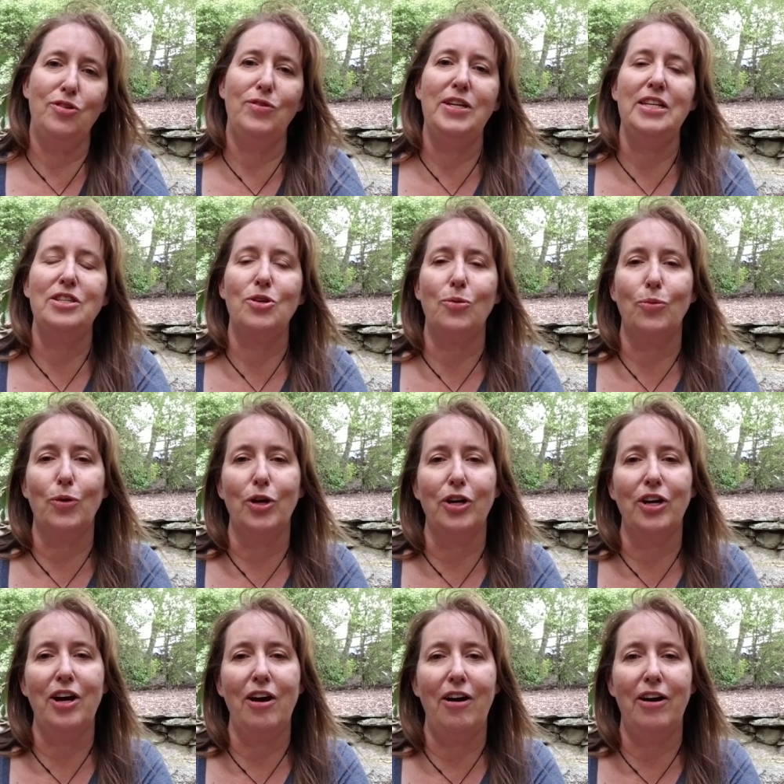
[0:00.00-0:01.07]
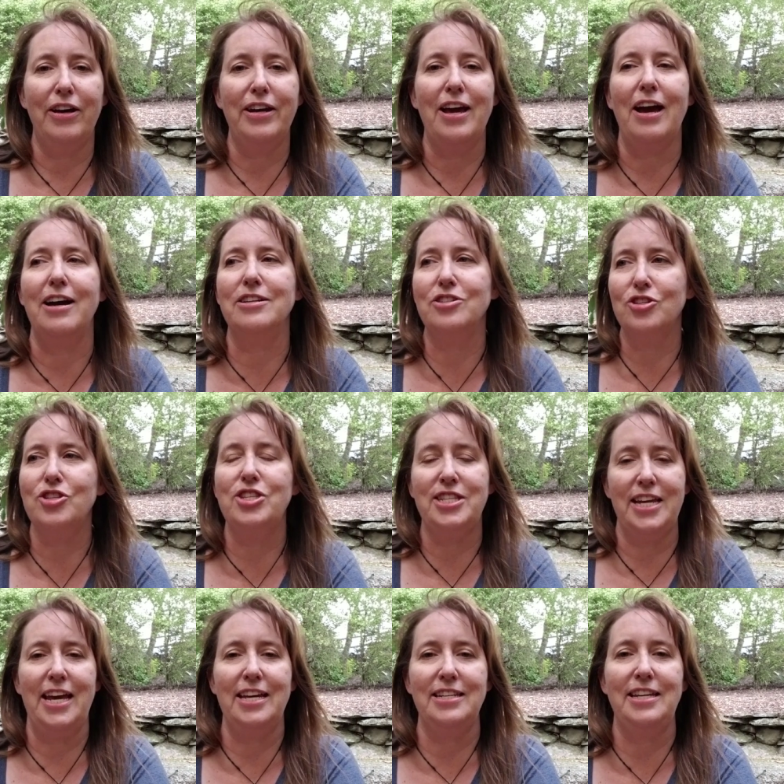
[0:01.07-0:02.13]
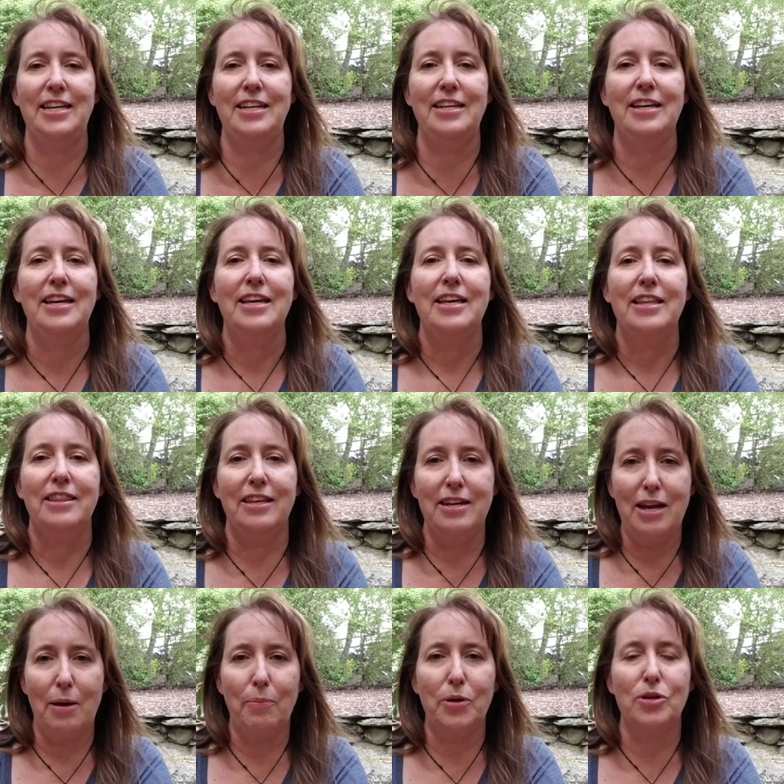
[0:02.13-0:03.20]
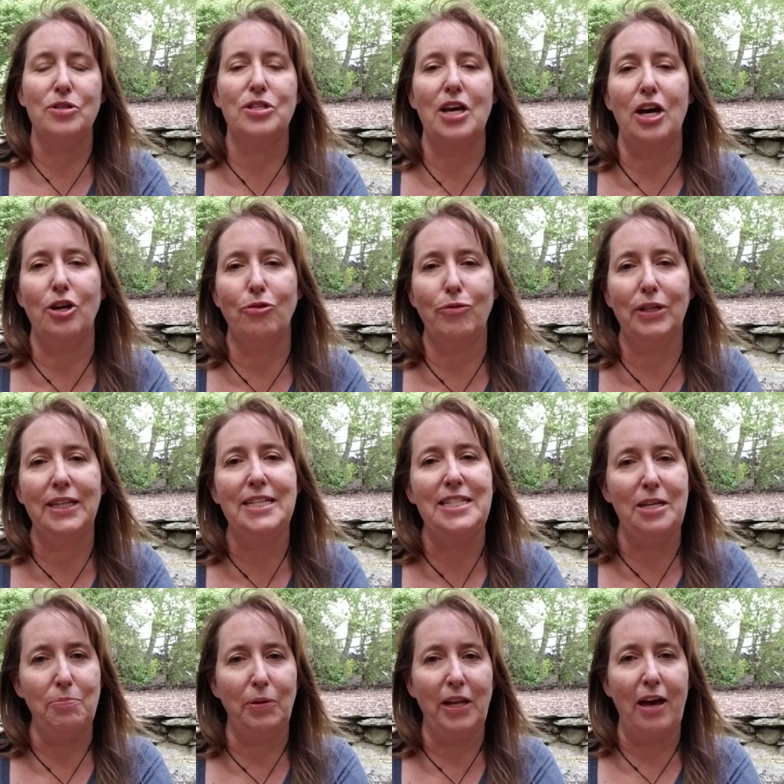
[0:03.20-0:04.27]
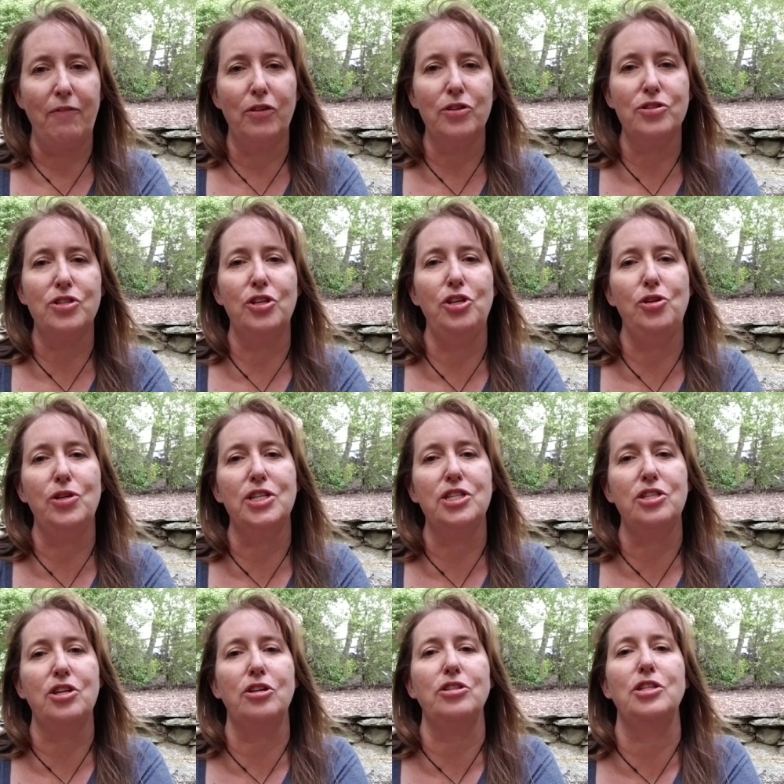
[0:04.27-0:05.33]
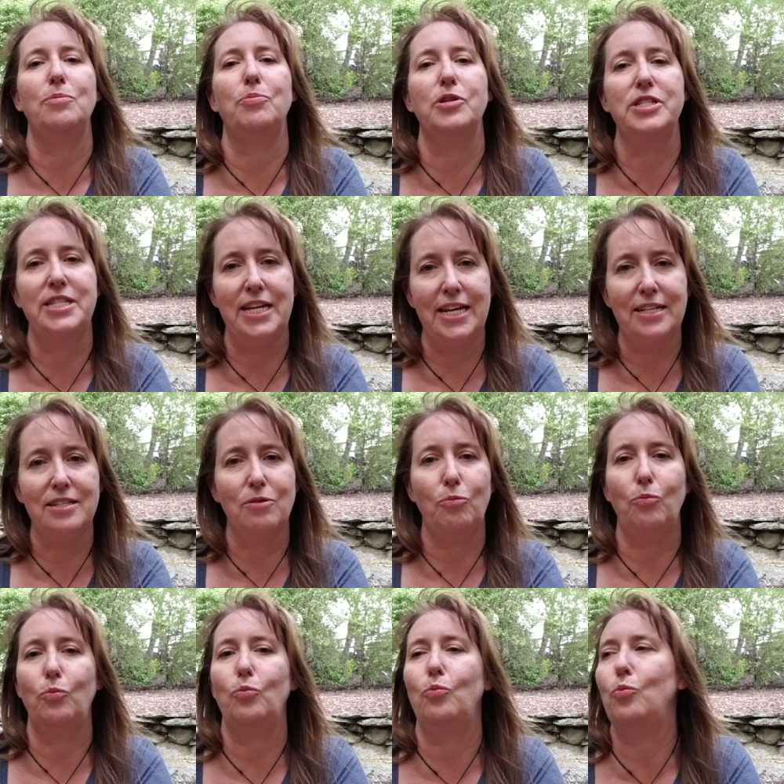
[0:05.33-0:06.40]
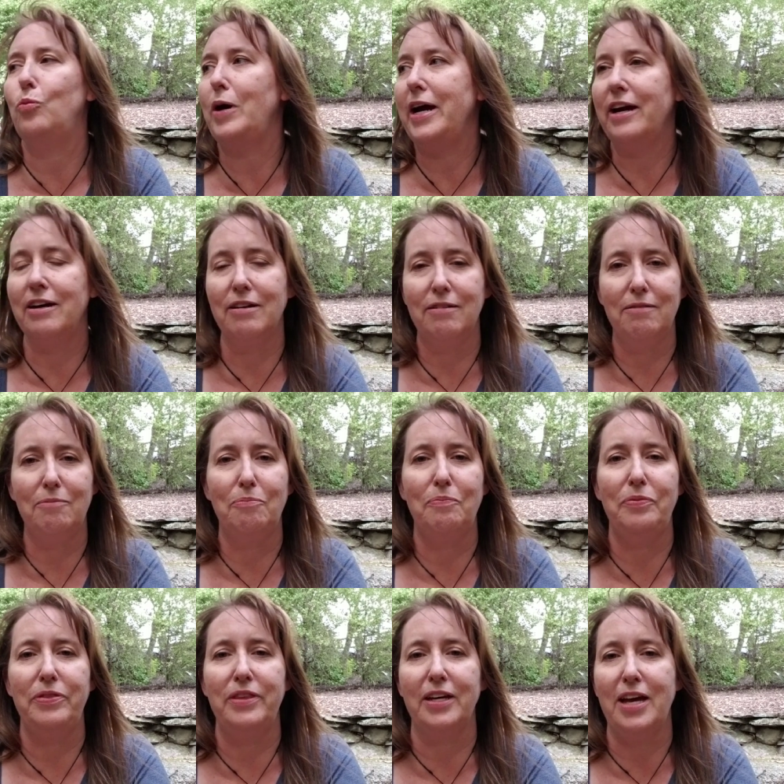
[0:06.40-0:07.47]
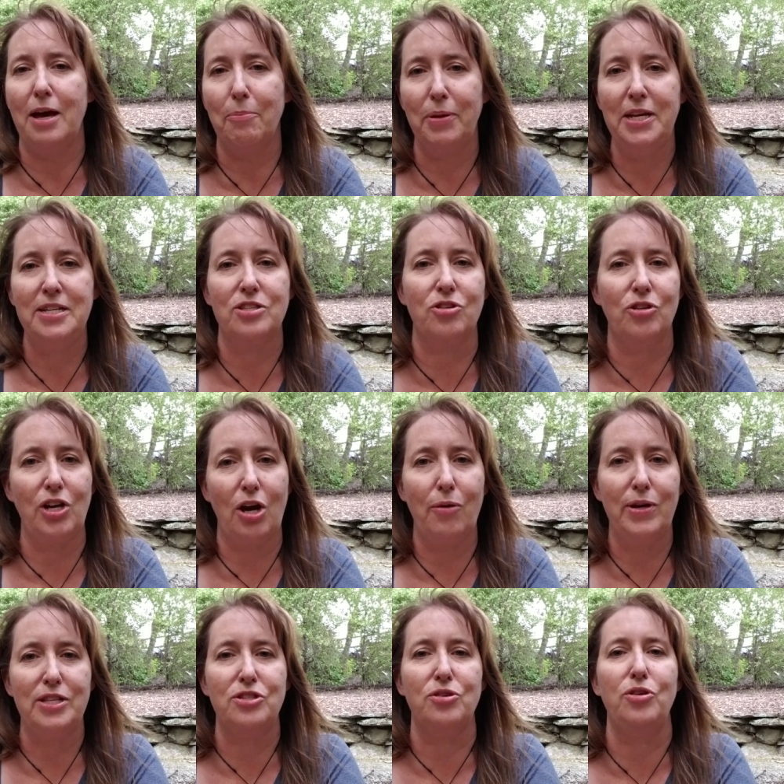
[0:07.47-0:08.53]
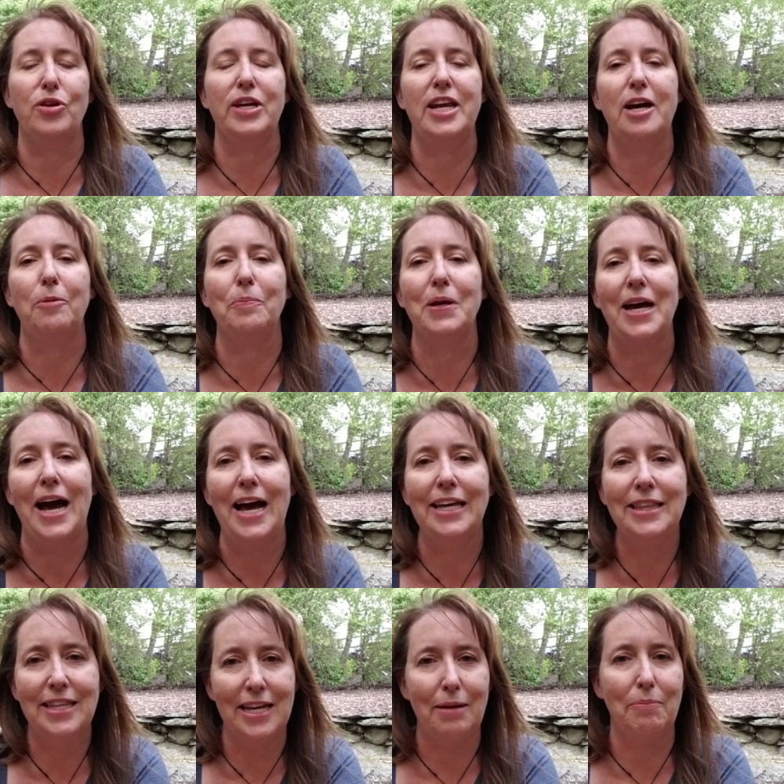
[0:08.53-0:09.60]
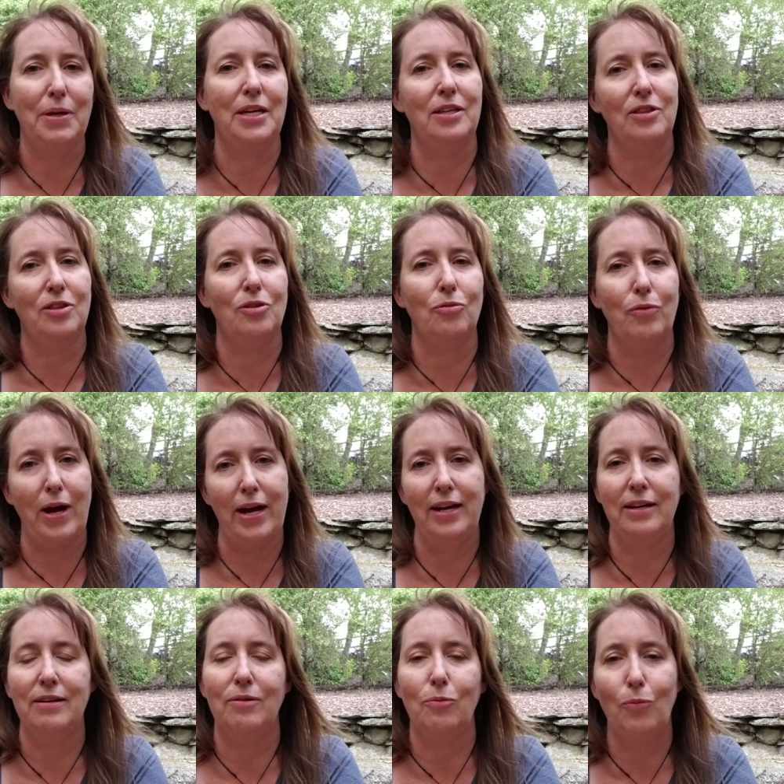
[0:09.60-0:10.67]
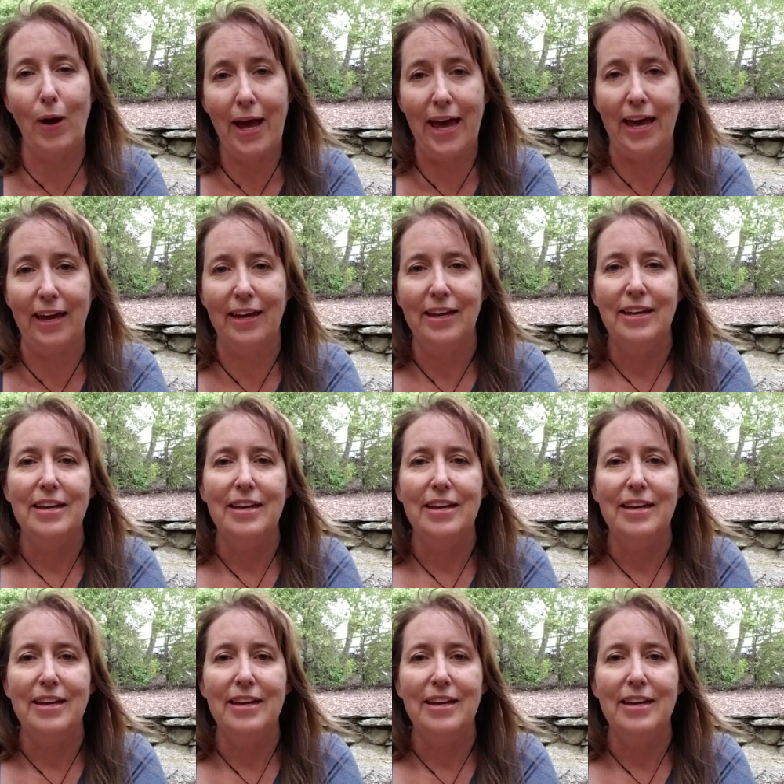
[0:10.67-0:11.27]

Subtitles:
You need to work on understanding the numbers on a really deep level so that you can start to predict where the companies are going, so you can help guide them in the right way